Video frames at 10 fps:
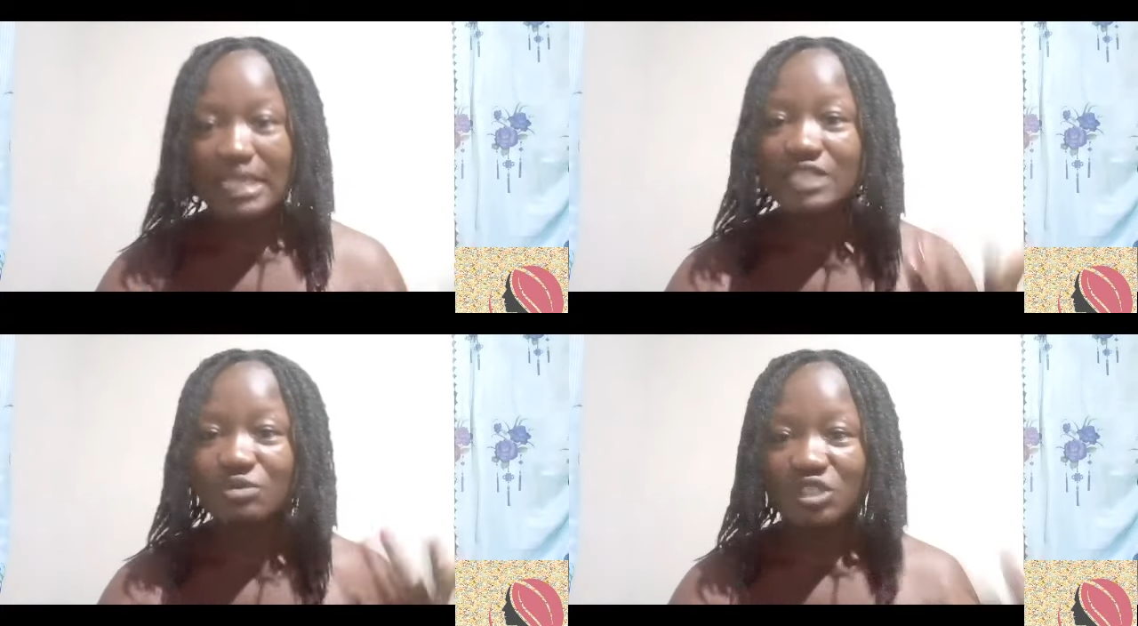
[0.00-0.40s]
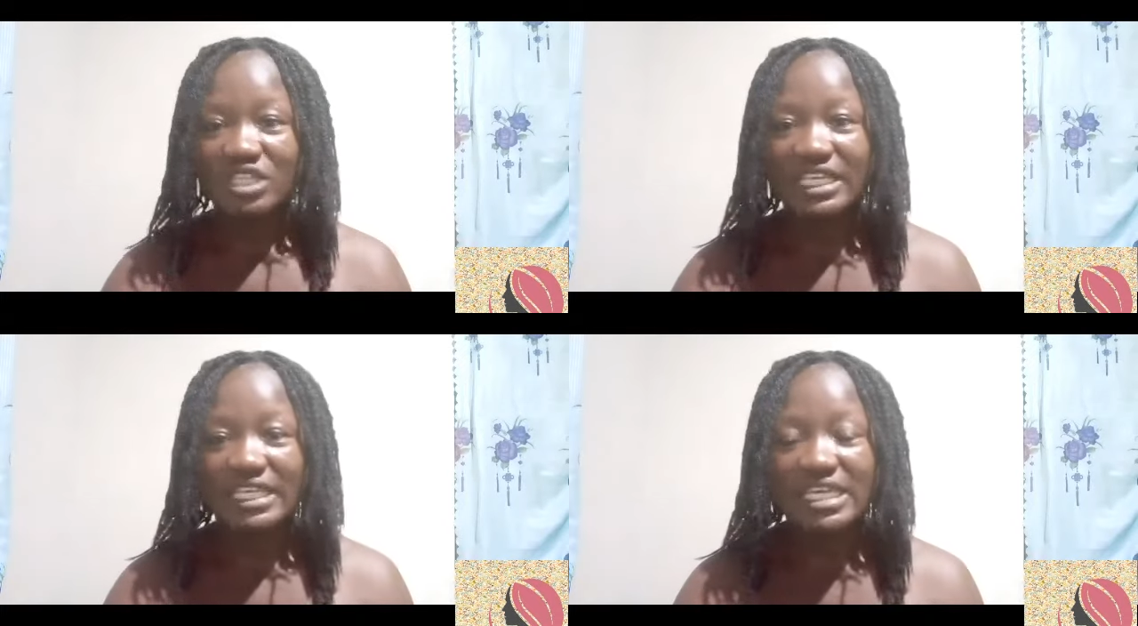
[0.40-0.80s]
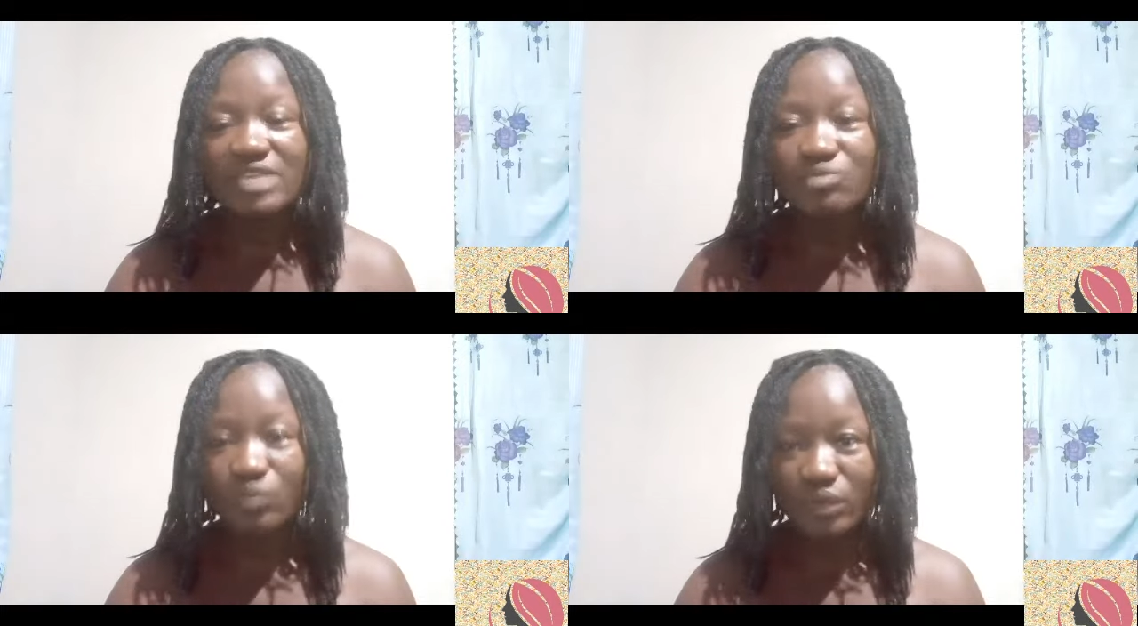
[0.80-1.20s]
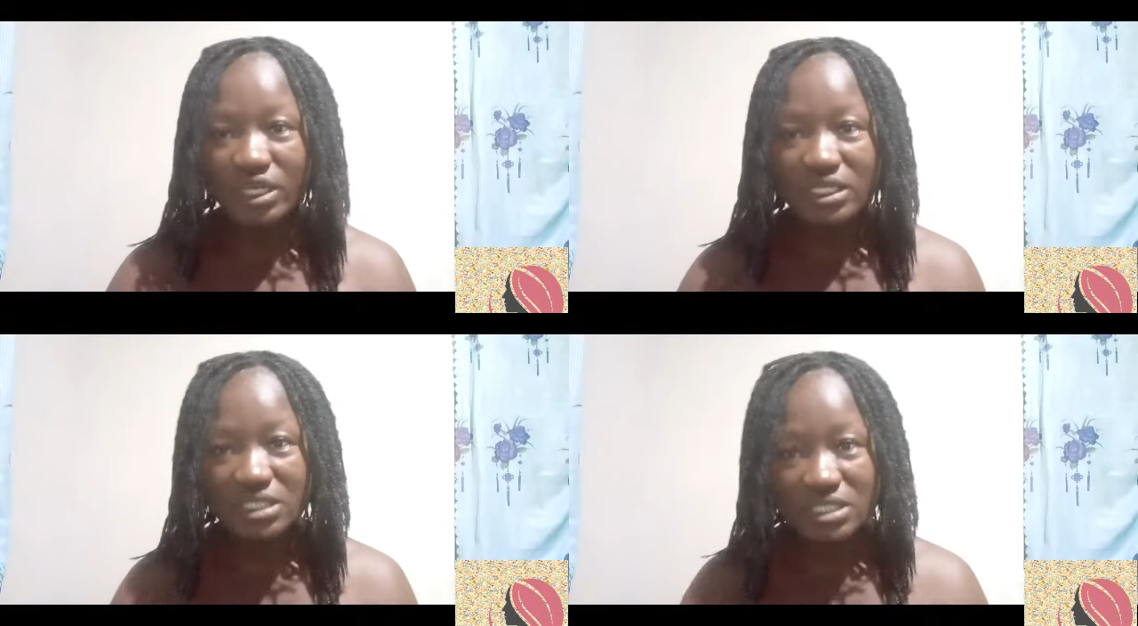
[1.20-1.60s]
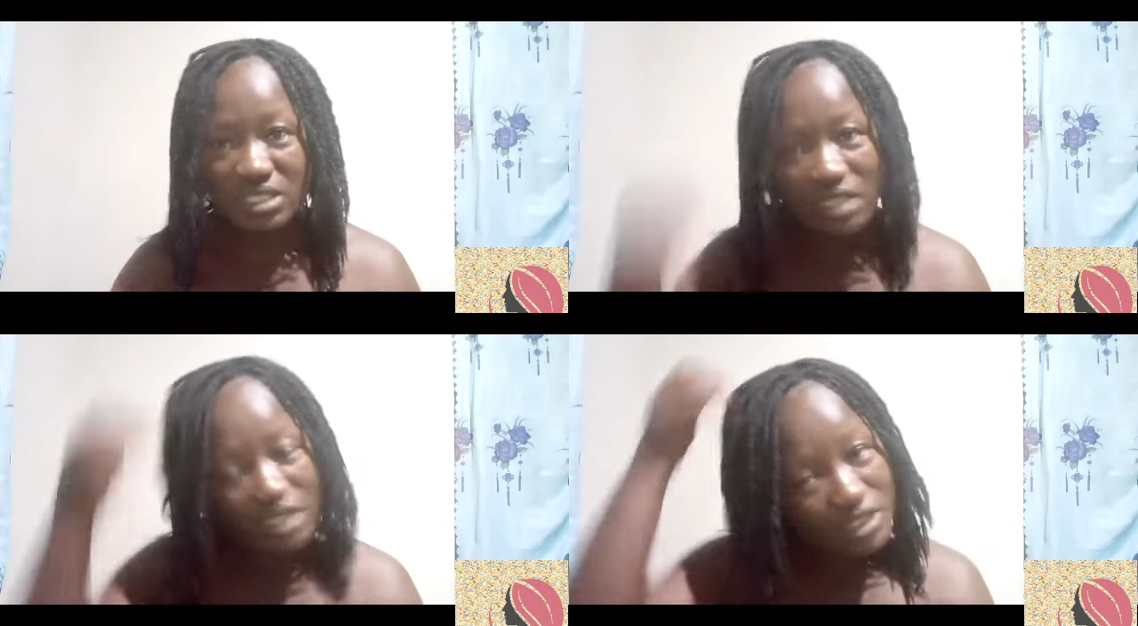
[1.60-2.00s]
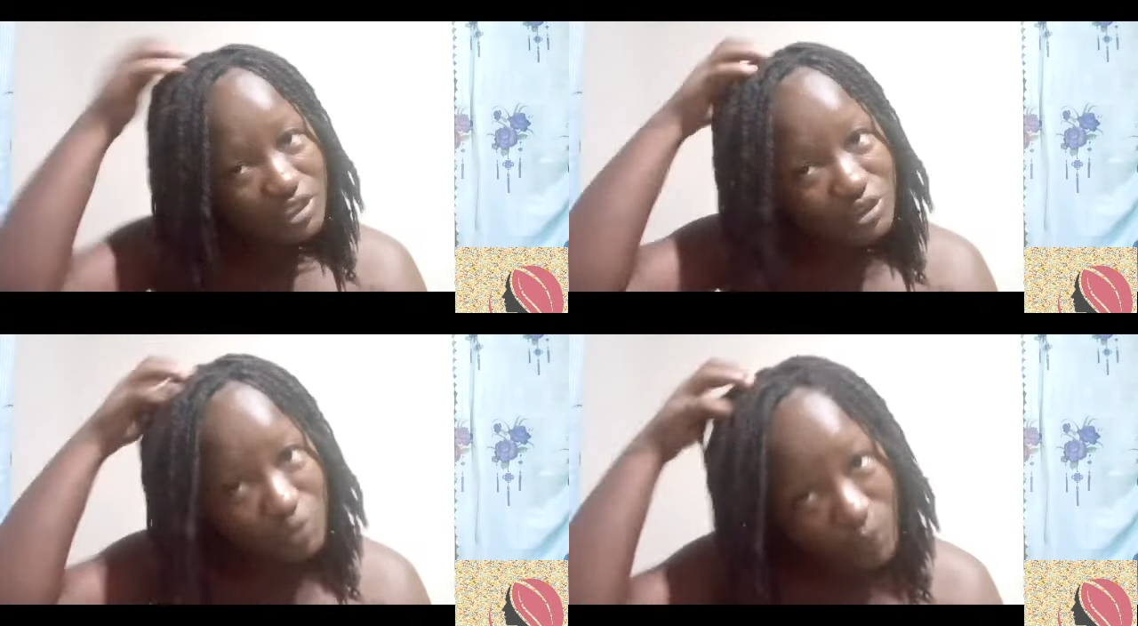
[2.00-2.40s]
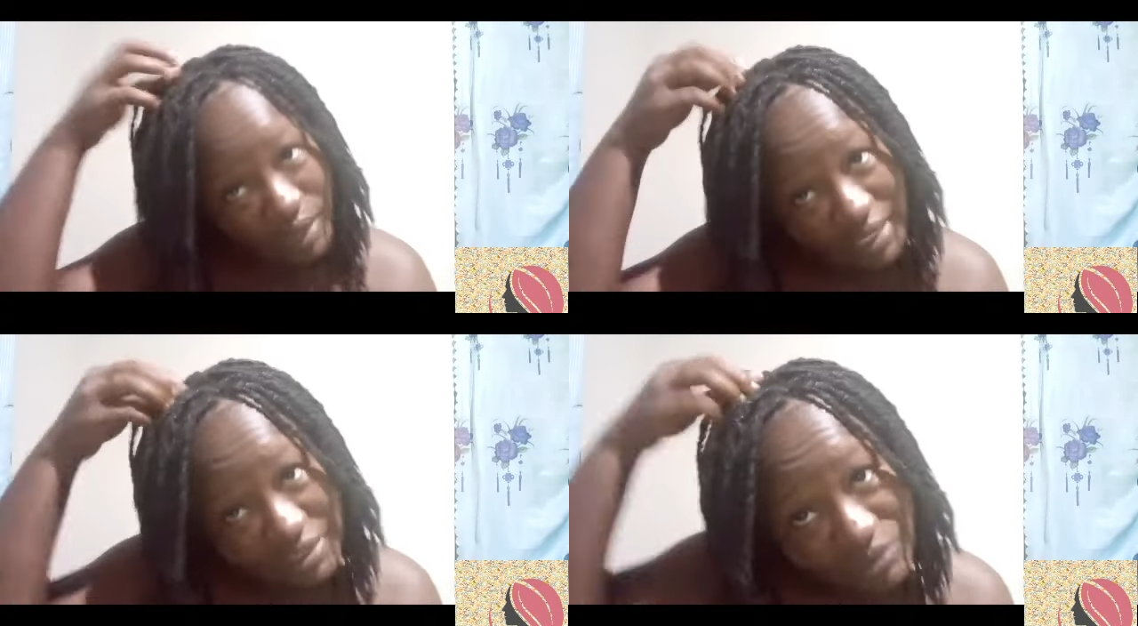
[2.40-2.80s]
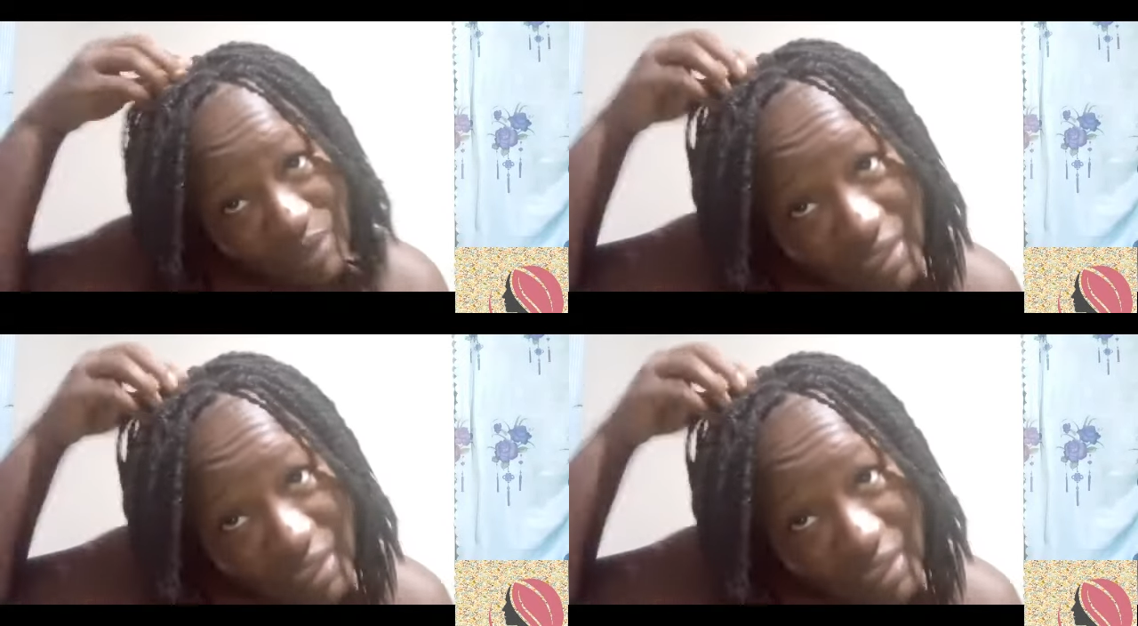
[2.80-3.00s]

especially in braids. So as you